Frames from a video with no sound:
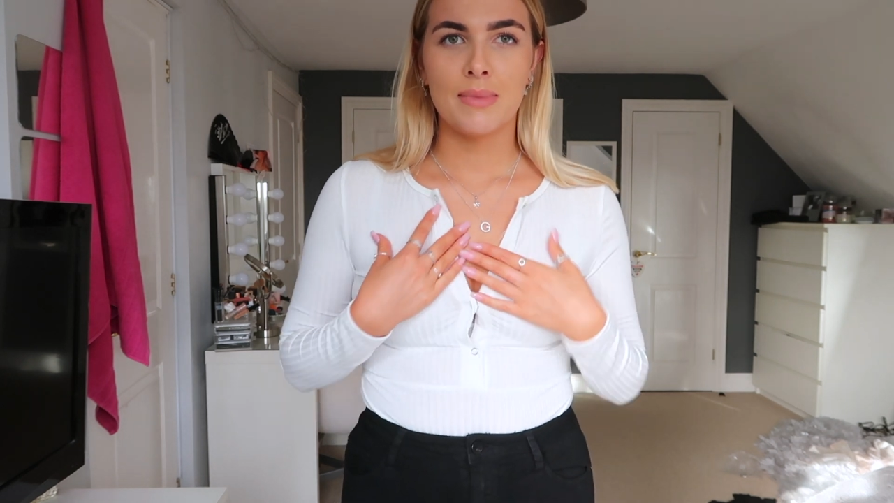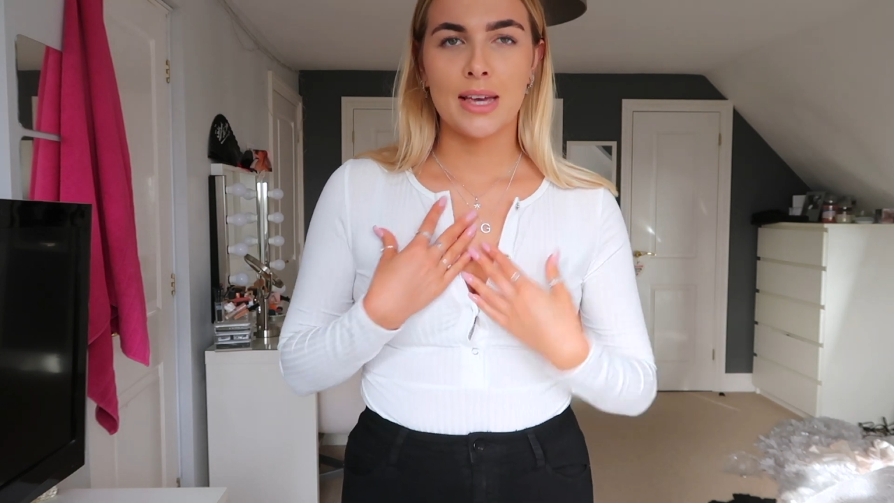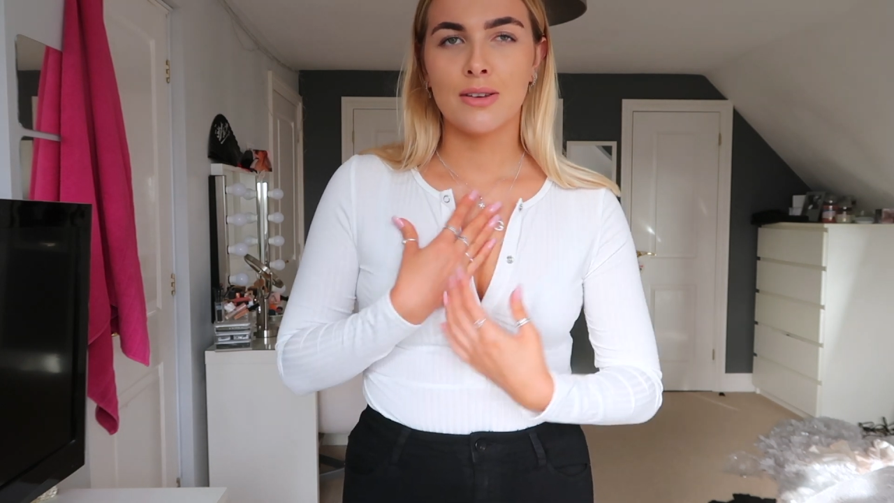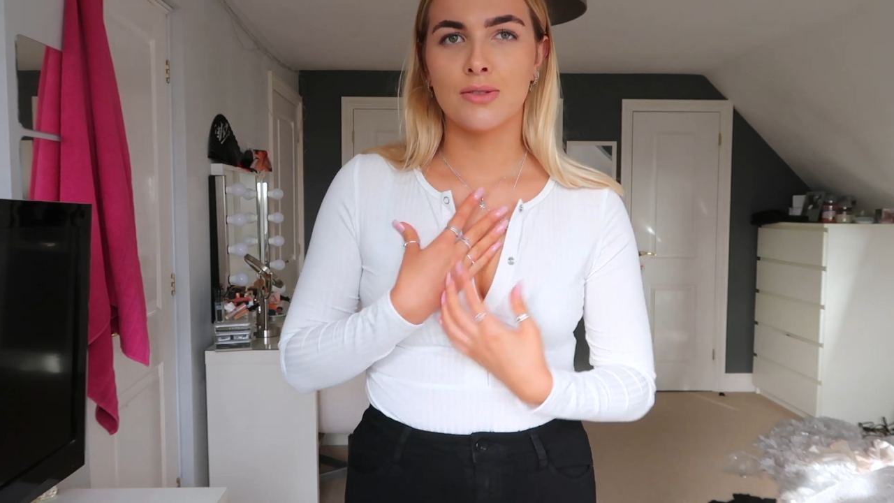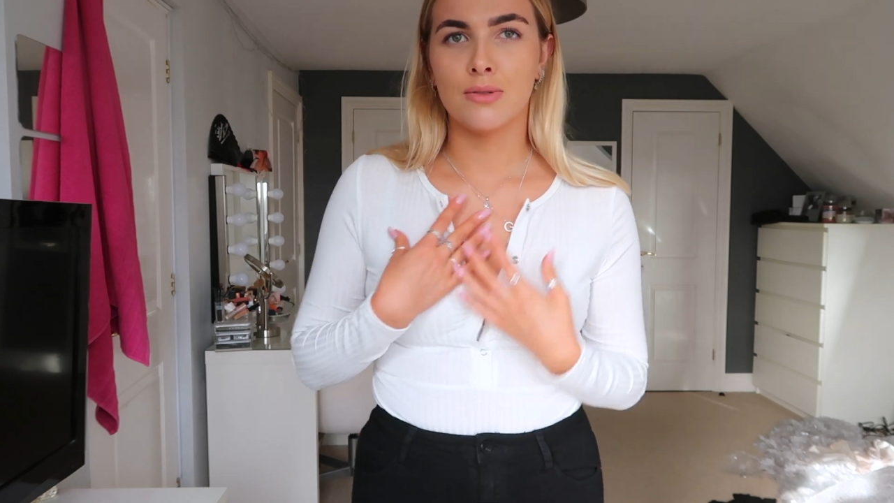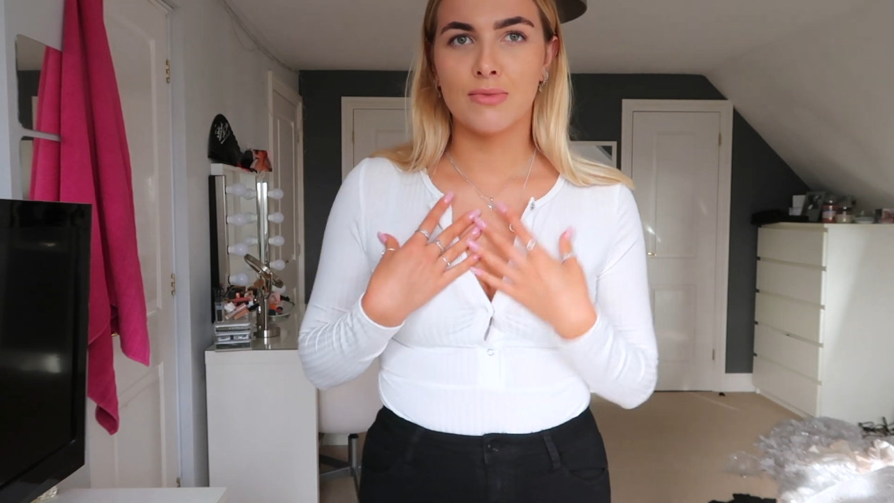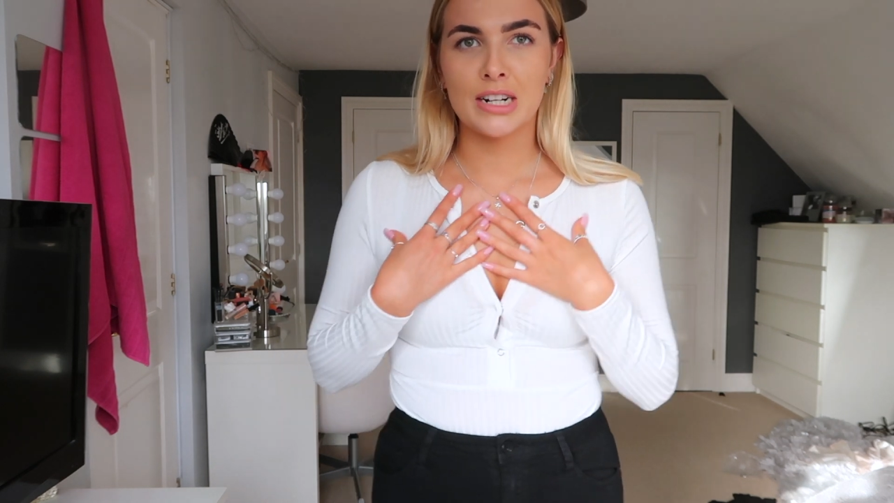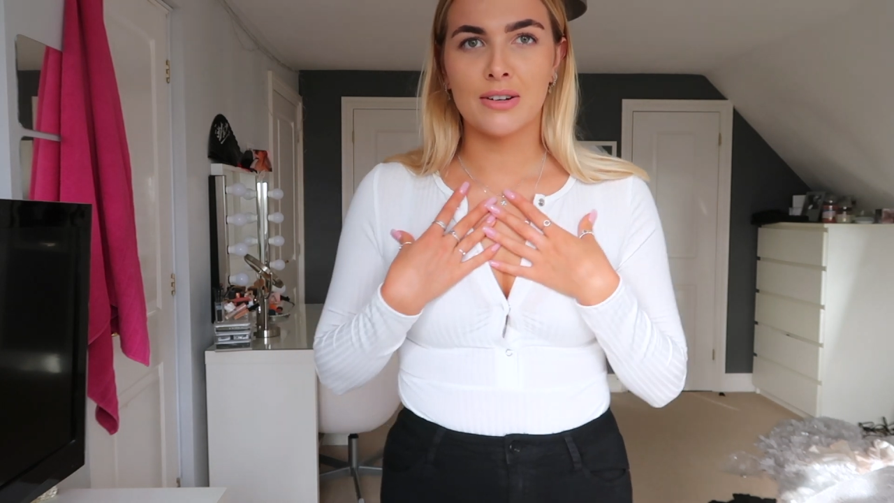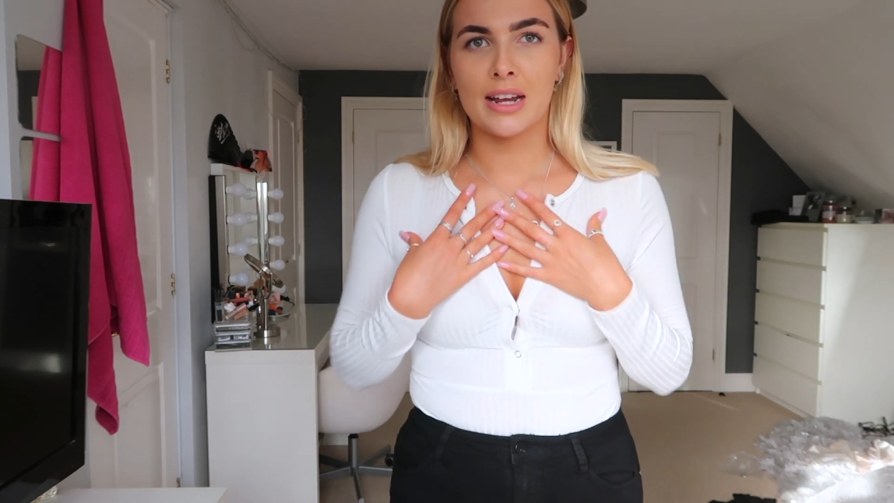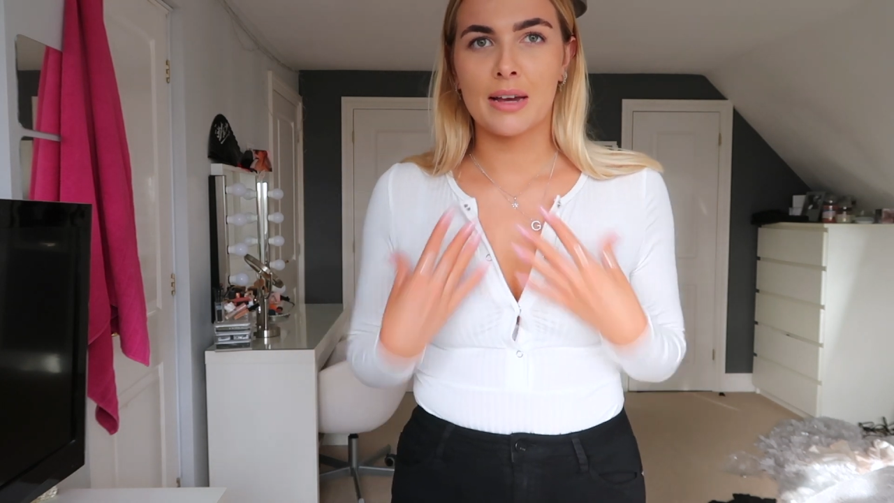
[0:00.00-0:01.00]
me who's not
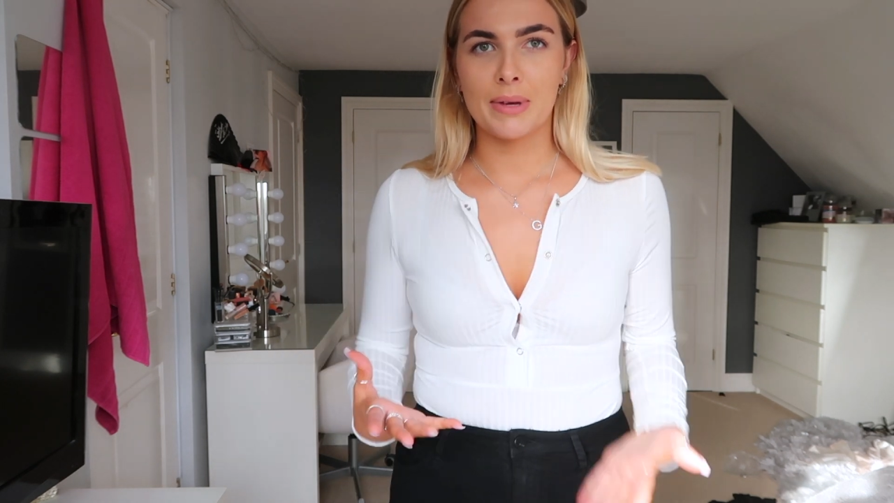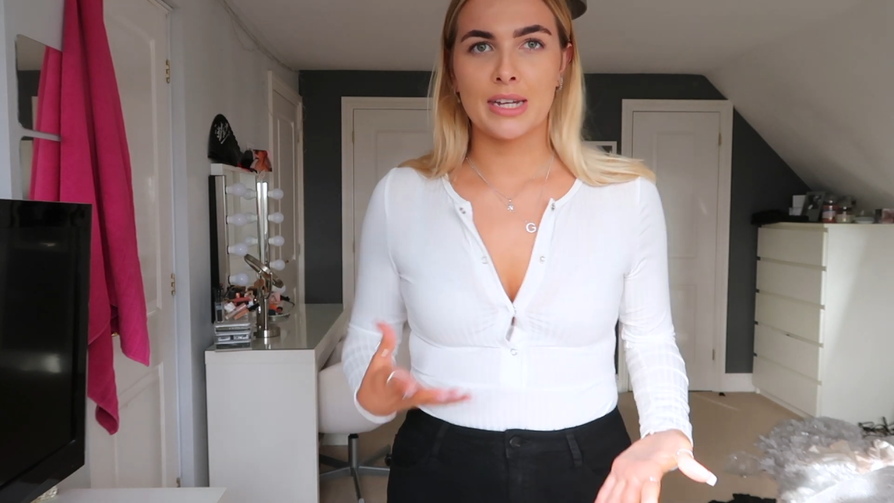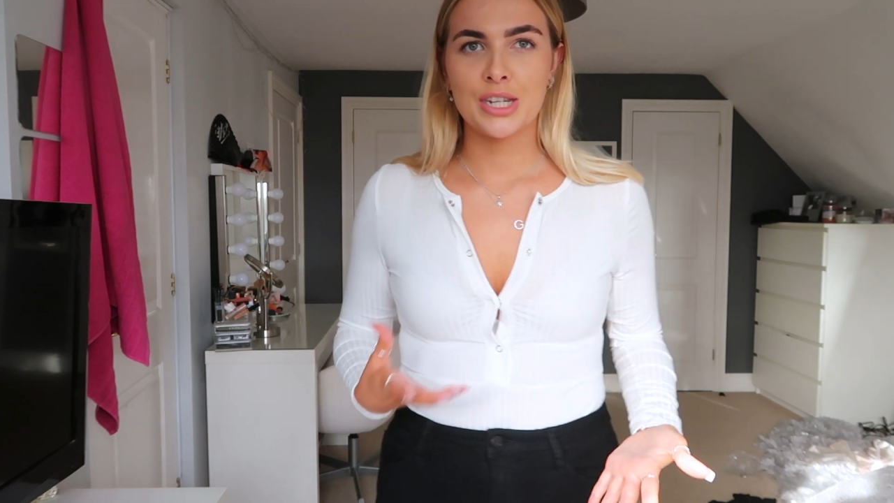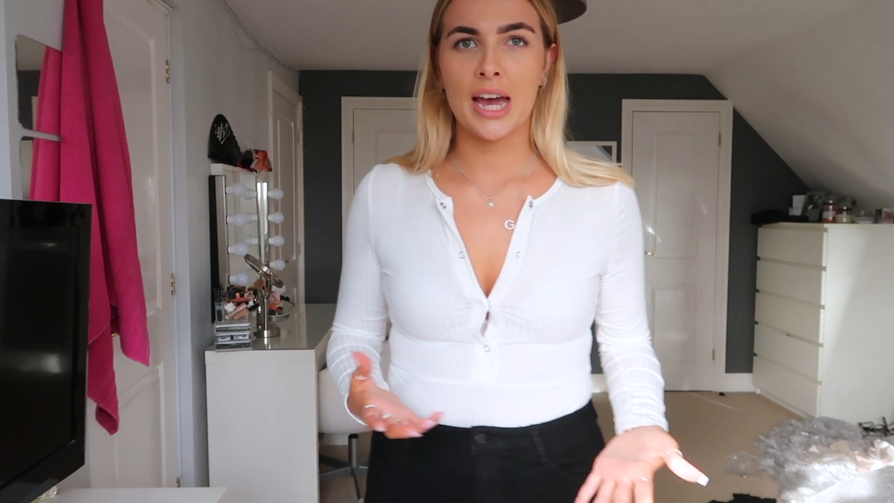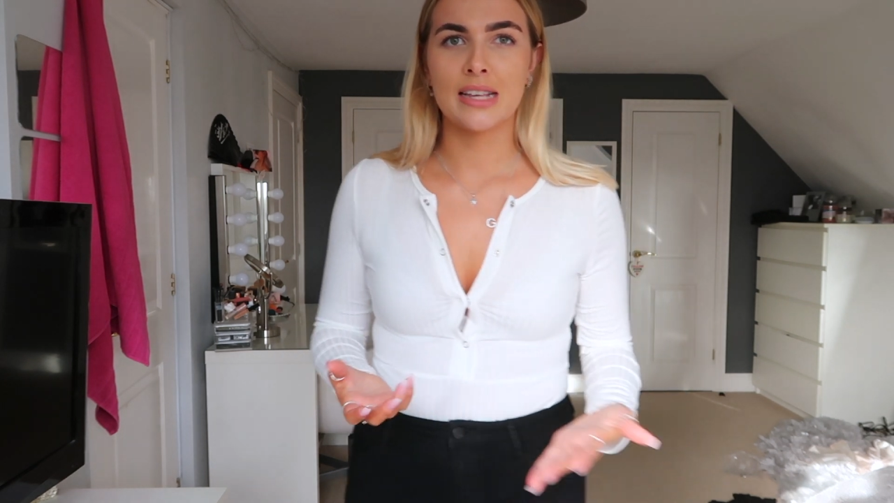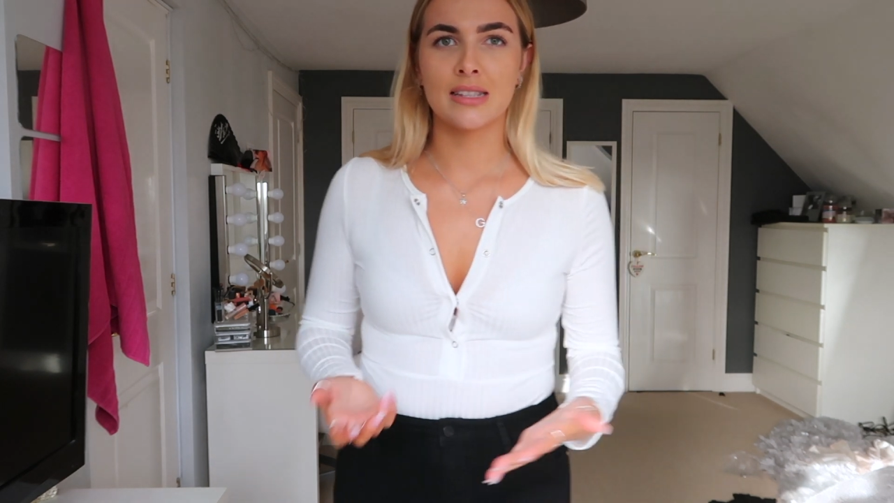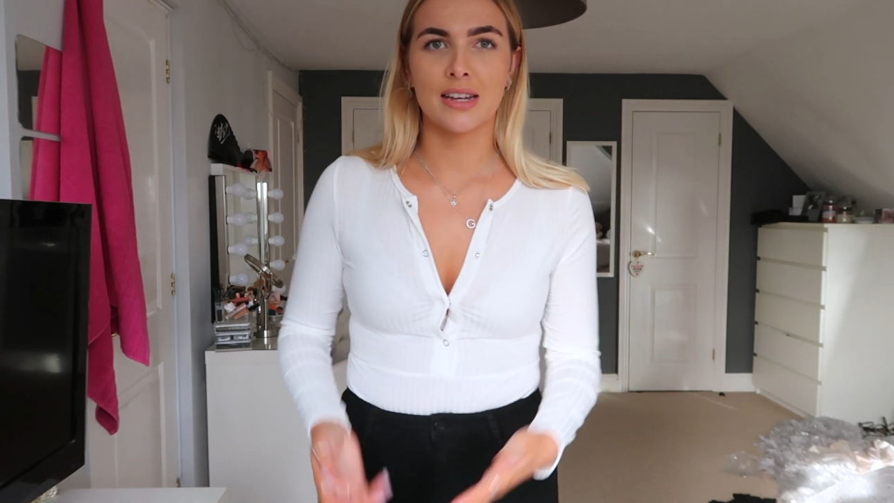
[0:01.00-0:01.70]
really got like a big chest,